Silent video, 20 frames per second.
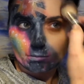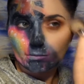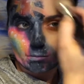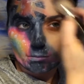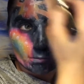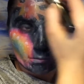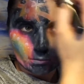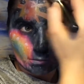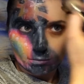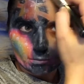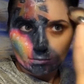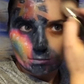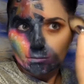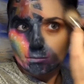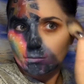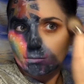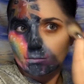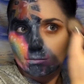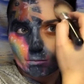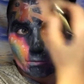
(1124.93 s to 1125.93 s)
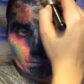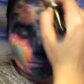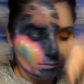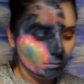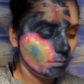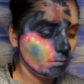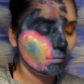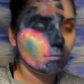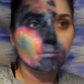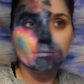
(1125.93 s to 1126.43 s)
around my
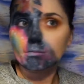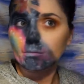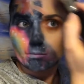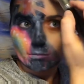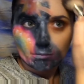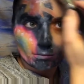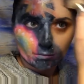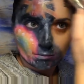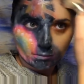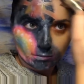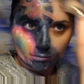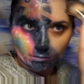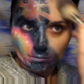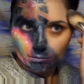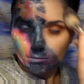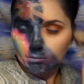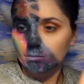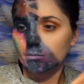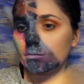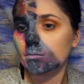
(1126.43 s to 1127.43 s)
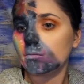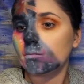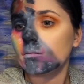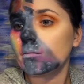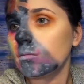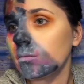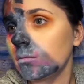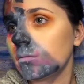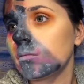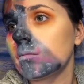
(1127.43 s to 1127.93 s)
face. And then I
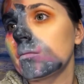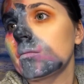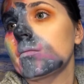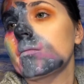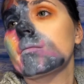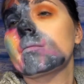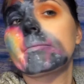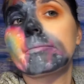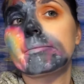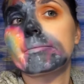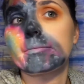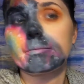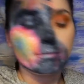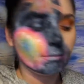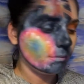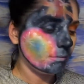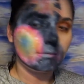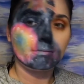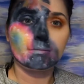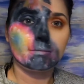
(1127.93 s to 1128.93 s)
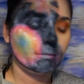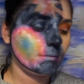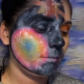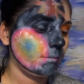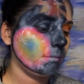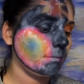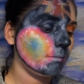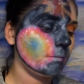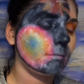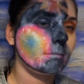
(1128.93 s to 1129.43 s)
used the highlighter that's
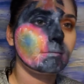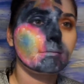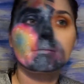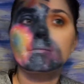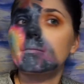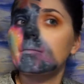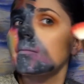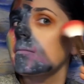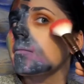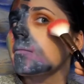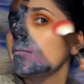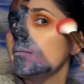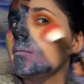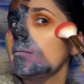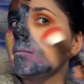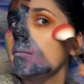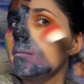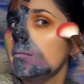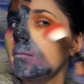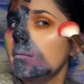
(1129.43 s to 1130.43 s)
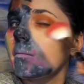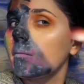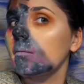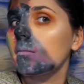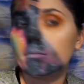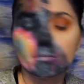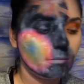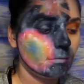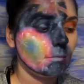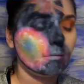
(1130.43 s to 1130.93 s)
in there. It is my
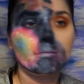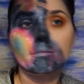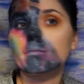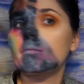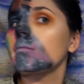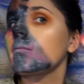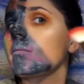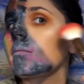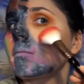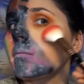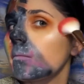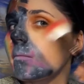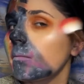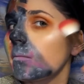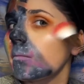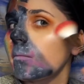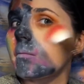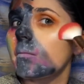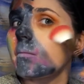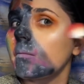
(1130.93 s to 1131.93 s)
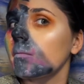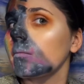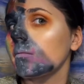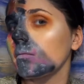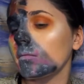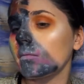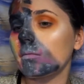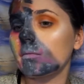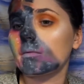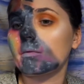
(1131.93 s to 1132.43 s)
favorite.
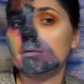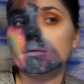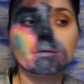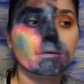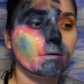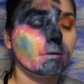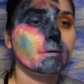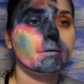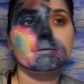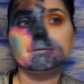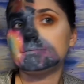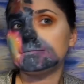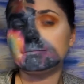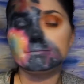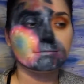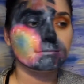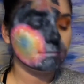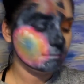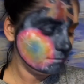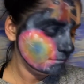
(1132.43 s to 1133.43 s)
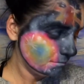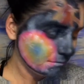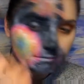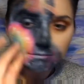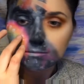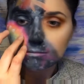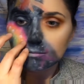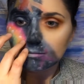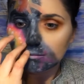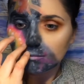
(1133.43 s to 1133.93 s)
As you can see, I try to put
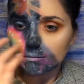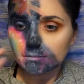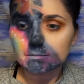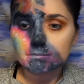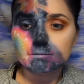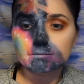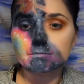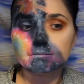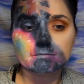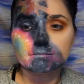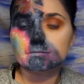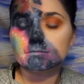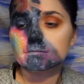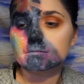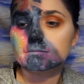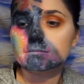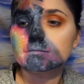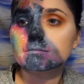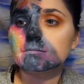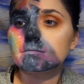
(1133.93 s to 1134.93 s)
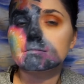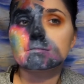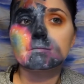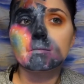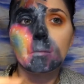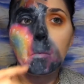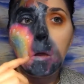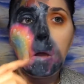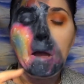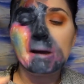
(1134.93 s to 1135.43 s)
on a lot because,
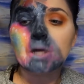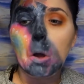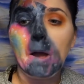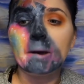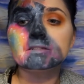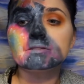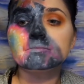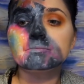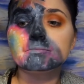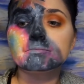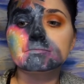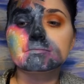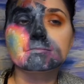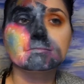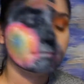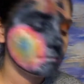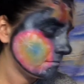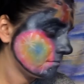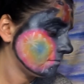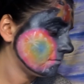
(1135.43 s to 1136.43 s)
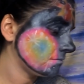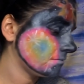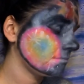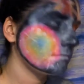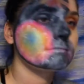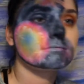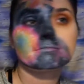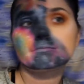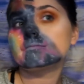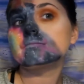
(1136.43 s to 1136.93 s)
you need to be able to be seen from
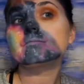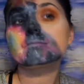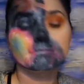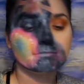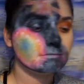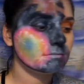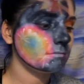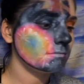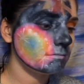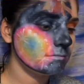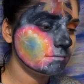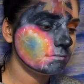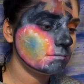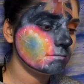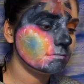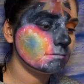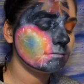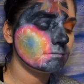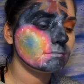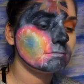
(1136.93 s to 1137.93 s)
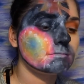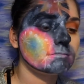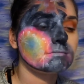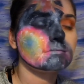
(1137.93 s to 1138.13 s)
space with your highlight.